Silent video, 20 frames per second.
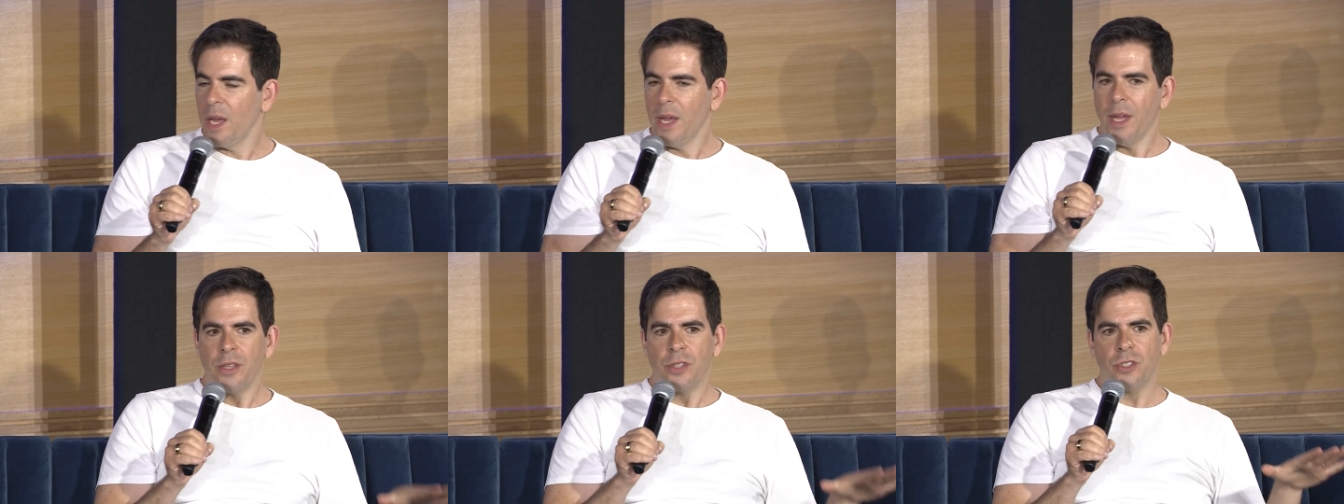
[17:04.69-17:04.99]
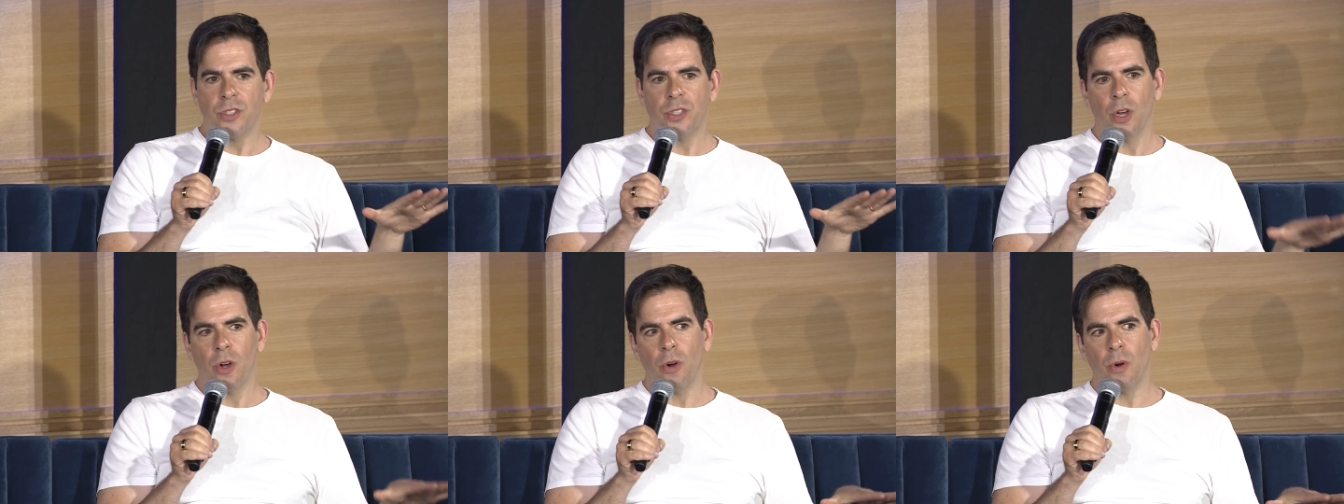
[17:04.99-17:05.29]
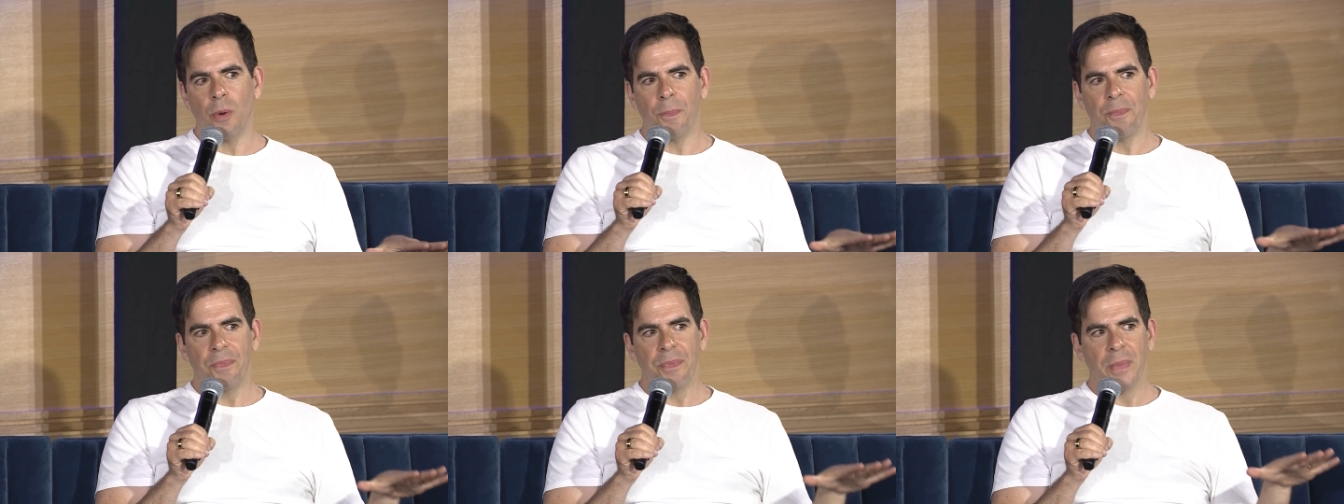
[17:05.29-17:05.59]

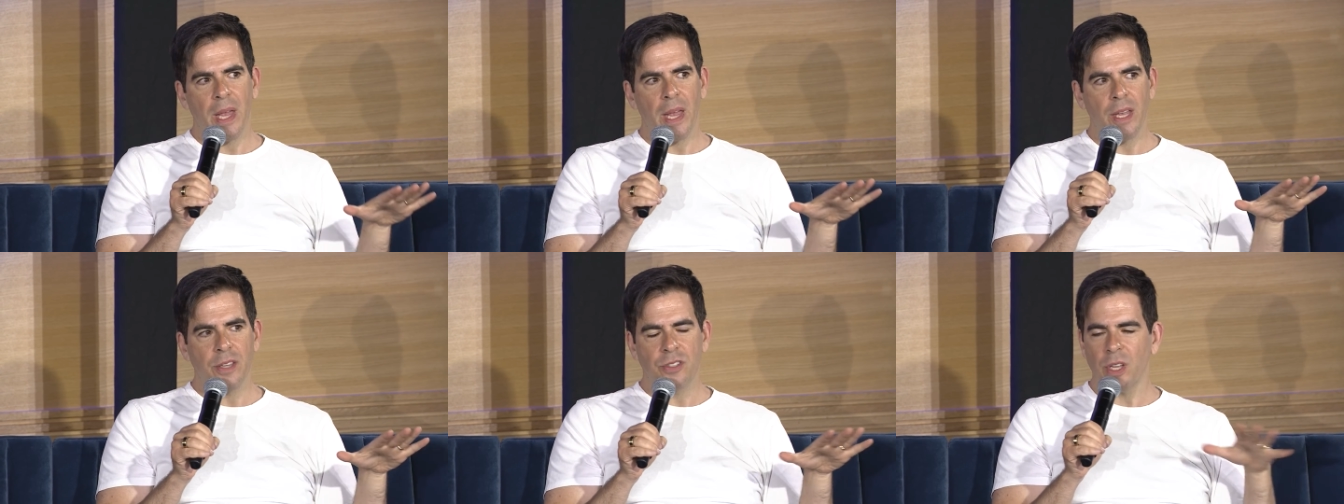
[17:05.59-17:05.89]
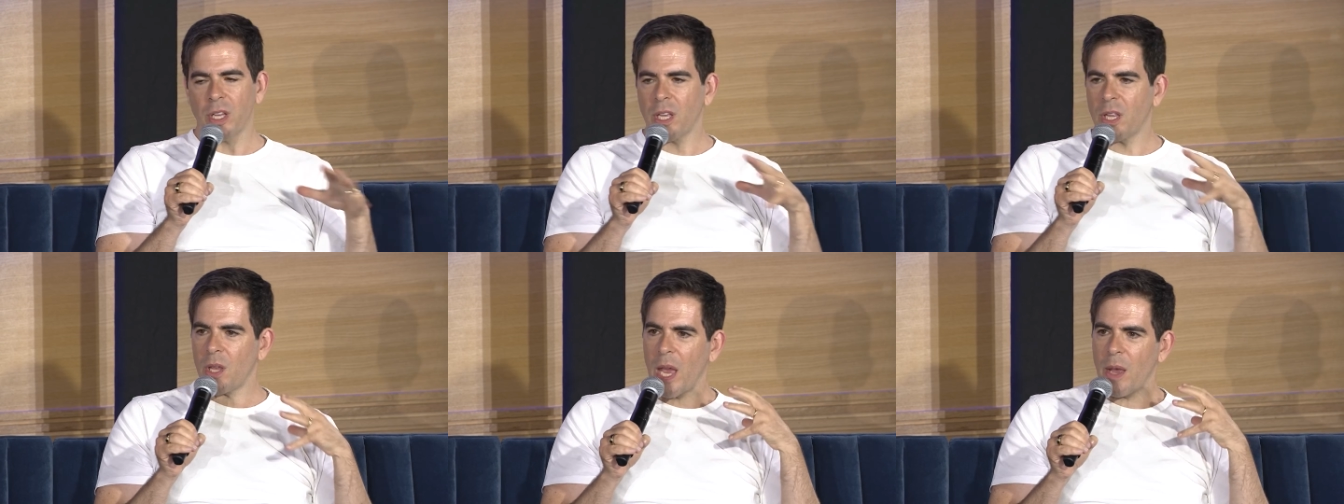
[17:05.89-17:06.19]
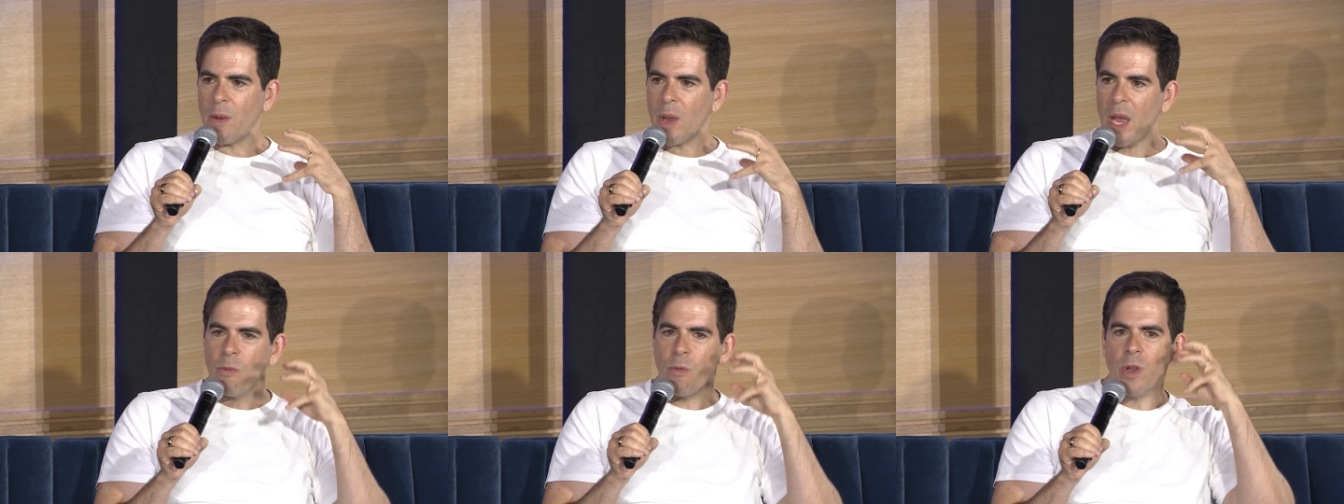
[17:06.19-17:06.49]
So it's like,
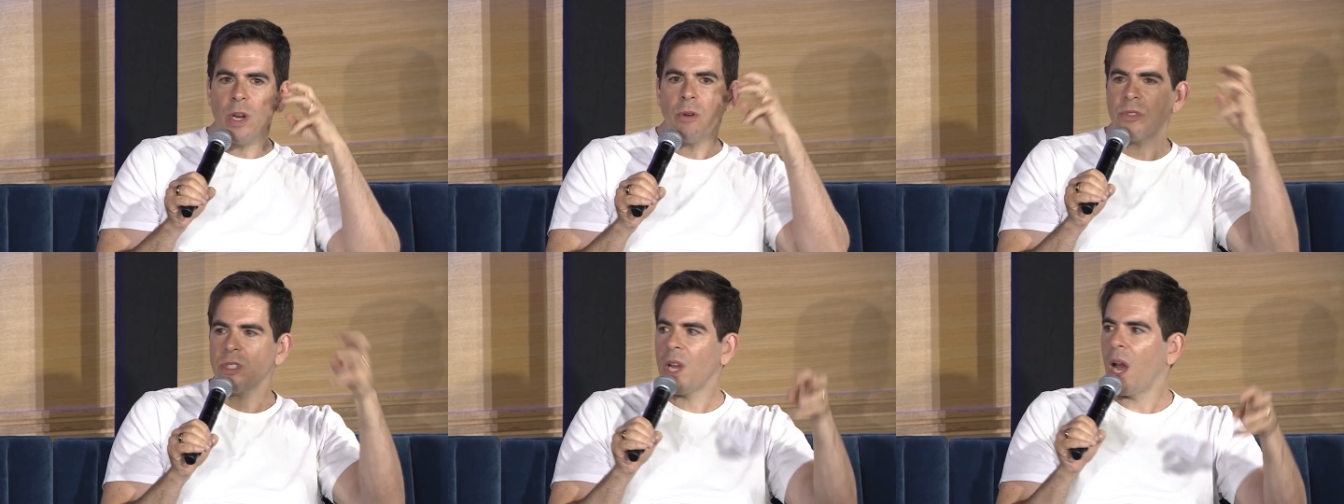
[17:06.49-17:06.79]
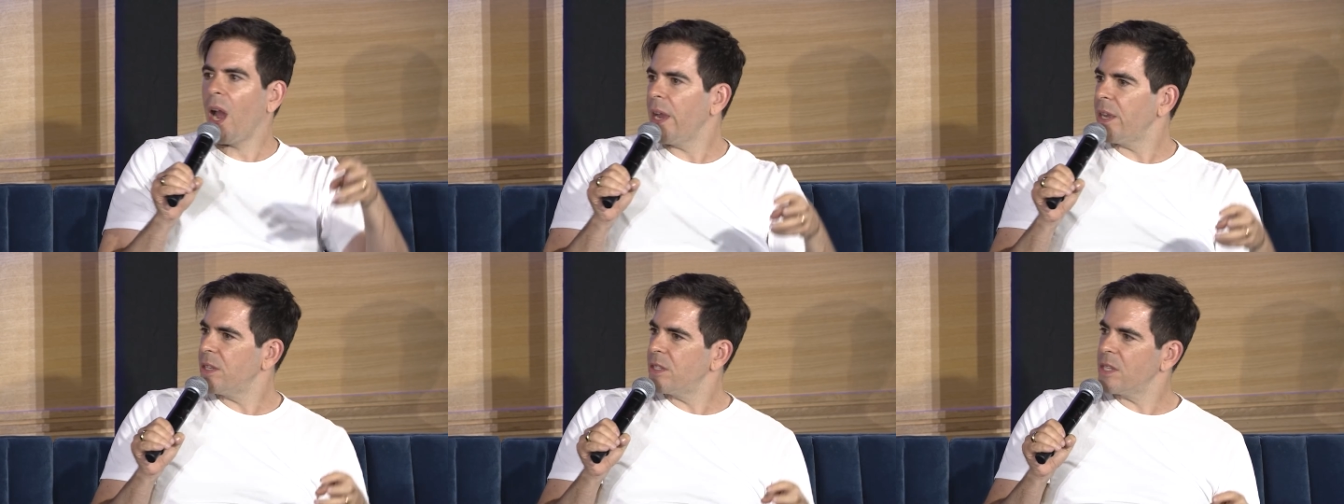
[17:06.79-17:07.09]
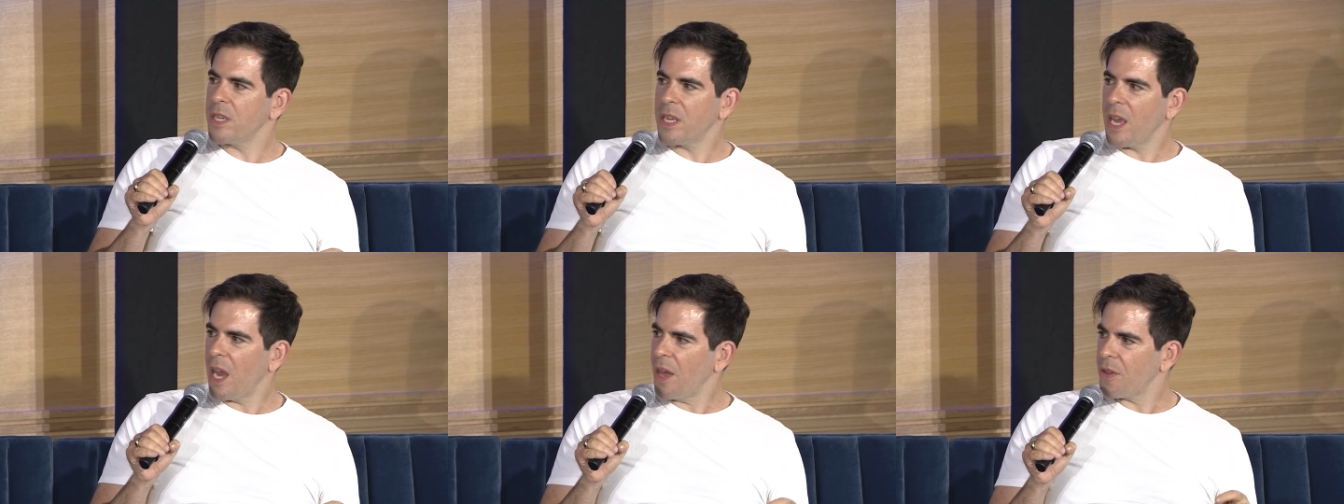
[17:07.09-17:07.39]
and we don't tie it
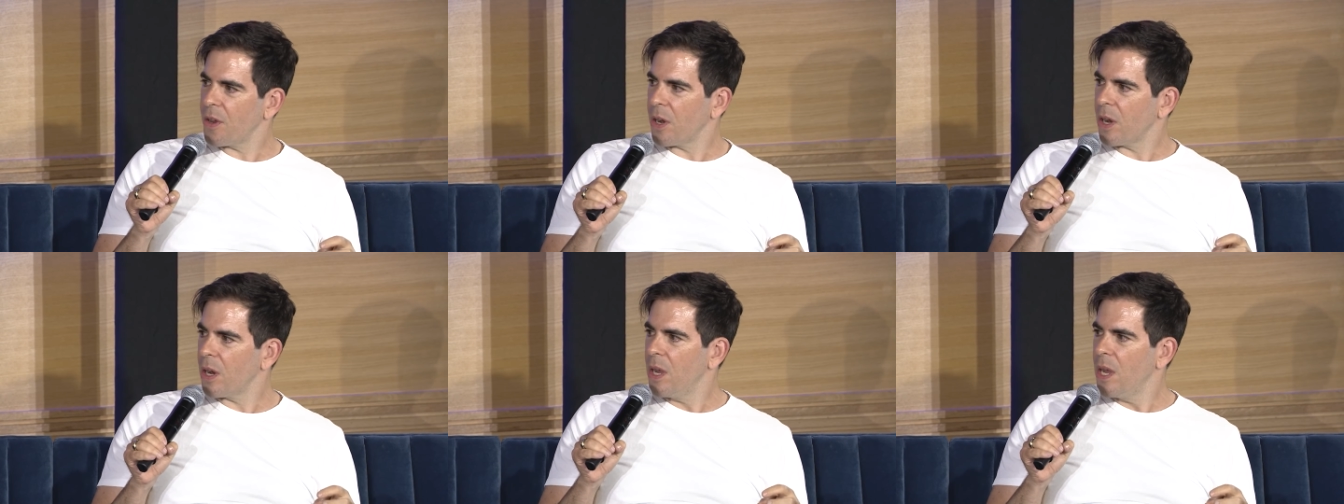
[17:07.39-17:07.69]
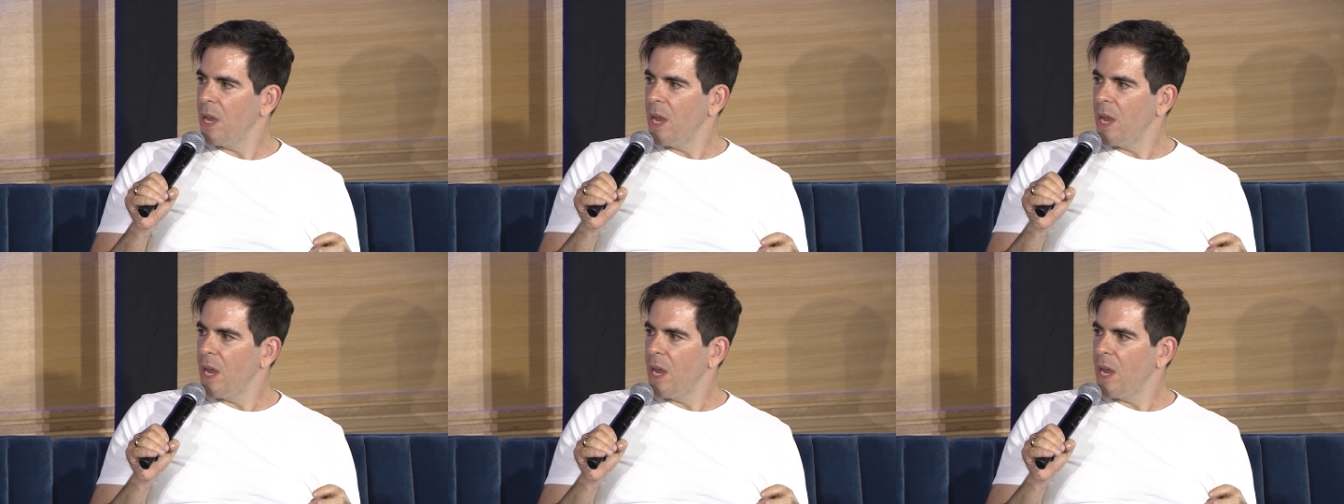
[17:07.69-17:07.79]
together.